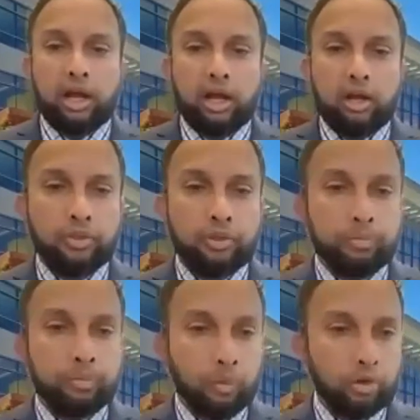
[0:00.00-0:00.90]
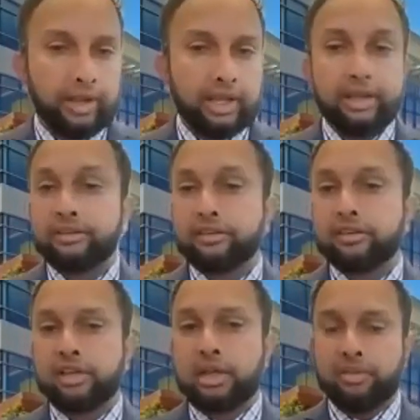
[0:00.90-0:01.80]
With the portal vein, it's the
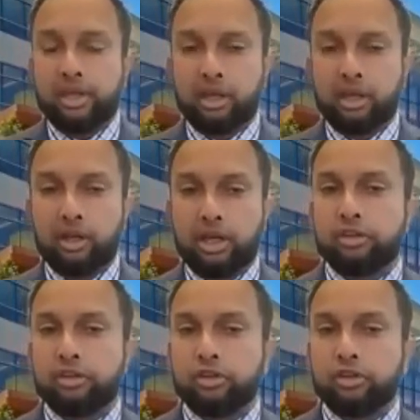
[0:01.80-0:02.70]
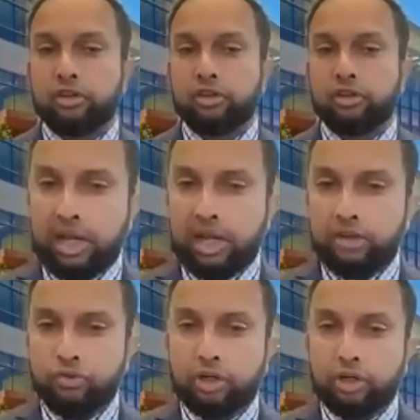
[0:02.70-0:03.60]
same thing. It's a transgastric,
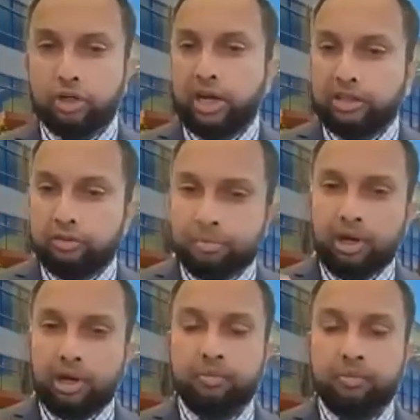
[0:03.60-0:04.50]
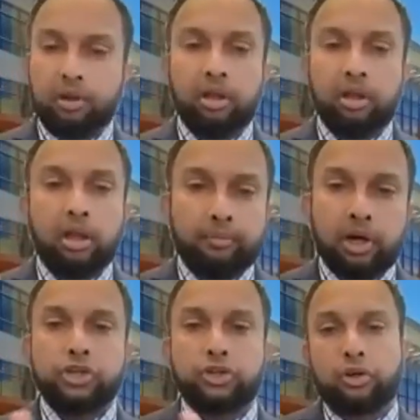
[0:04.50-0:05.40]
transparenchymal
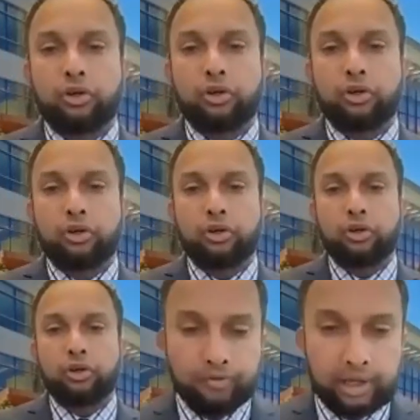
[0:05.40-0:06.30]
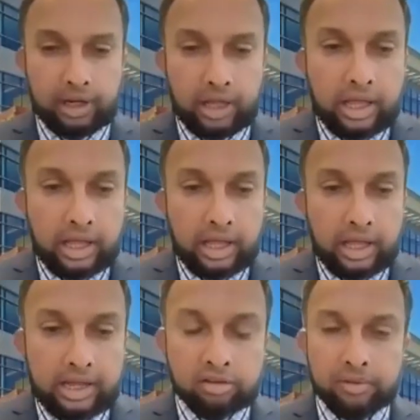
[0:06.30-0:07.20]
puncture of the portal vein. In
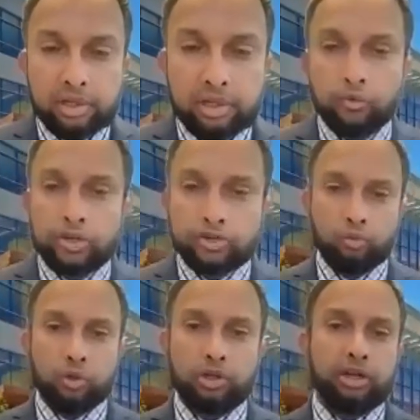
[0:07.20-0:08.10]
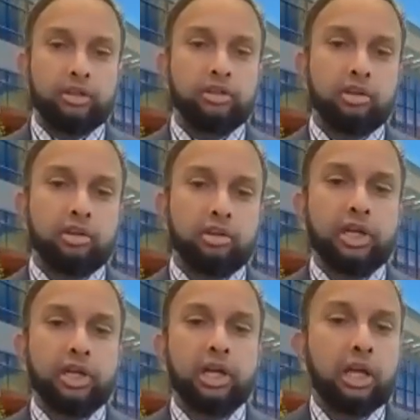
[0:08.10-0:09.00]
some of the original work done in this area,